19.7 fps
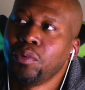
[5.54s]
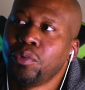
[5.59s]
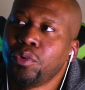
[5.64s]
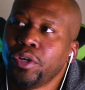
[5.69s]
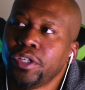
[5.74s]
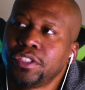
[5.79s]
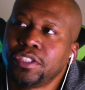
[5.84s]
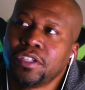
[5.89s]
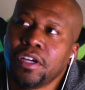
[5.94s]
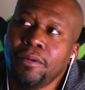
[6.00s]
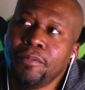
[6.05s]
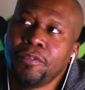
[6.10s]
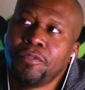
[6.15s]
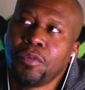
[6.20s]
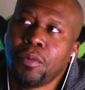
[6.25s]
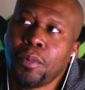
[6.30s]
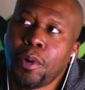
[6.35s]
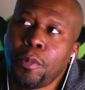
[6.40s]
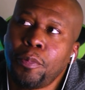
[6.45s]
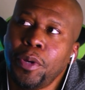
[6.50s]
request coming
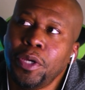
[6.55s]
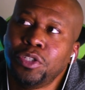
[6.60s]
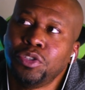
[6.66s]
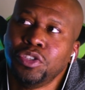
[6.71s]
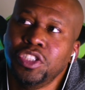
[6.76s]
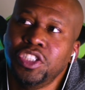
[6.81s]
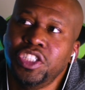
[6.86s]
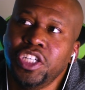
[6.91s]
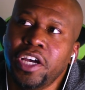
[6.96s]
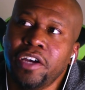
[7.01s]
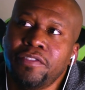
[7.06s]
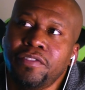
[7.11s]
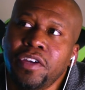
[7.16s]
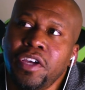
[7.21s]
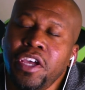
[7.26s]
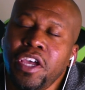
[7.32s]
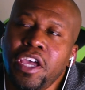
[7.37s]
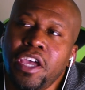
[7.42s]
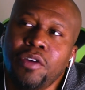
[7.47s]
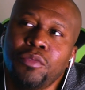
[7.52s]
from our patron Jeff,
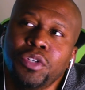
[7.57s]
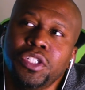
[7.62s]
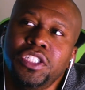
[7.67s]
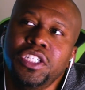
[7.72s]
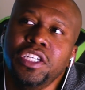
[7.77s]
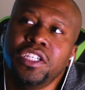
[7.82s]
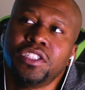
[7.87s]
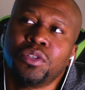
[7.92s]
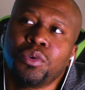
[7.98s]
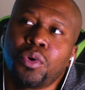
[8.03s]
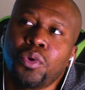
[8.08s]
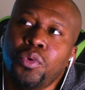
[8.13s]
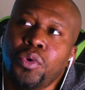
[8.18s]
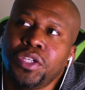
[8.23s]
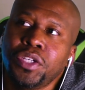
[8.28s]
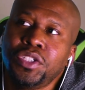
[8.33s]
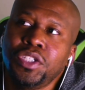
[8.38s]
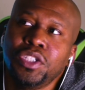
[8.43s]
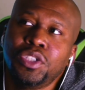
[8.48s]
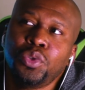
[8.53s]
in which he has
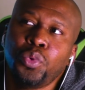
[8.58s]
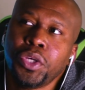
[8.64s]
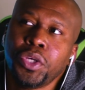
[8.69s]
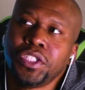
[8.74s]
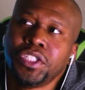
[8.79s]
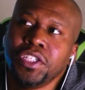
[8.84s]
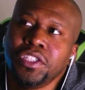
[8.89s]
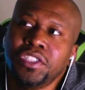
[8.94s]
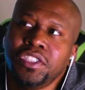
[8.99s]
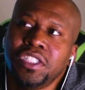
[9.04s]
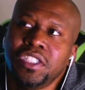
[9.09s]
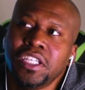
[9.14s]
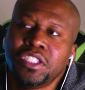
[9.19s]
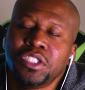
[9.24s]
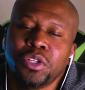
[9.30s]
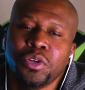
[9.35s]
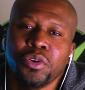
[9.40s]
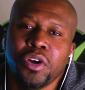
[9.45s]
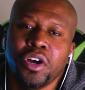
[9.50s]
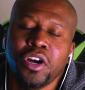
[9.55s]
requested Twisted
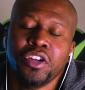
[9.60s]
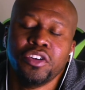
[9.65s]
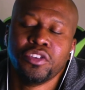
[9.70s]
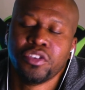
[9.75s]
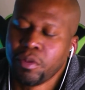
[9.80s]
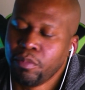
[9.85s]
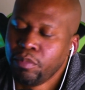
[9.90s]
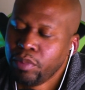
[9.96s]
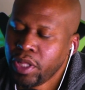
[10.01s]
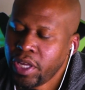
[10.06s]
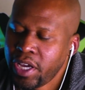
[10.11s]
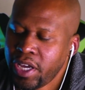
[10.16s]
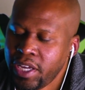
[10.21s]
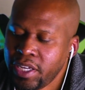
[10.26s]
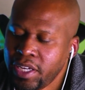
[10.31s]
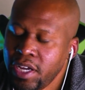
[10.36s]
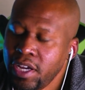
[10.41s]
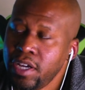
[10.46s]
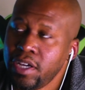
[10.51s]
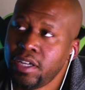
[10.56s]
Sister Under the Blade.
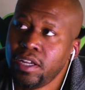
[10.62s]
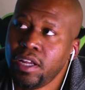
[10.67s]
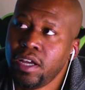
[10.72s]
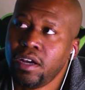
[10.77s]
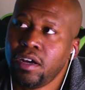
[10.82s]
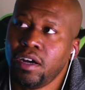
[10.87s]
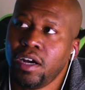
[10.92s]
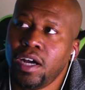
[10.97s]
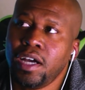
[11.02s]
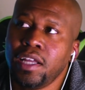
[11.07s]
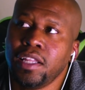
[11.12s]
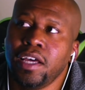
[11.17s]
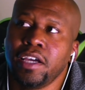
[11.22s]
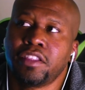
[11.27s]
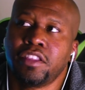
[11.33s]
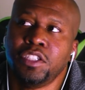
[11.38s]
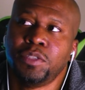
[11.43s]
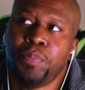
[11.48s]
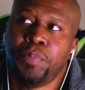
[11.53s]
Now, I like this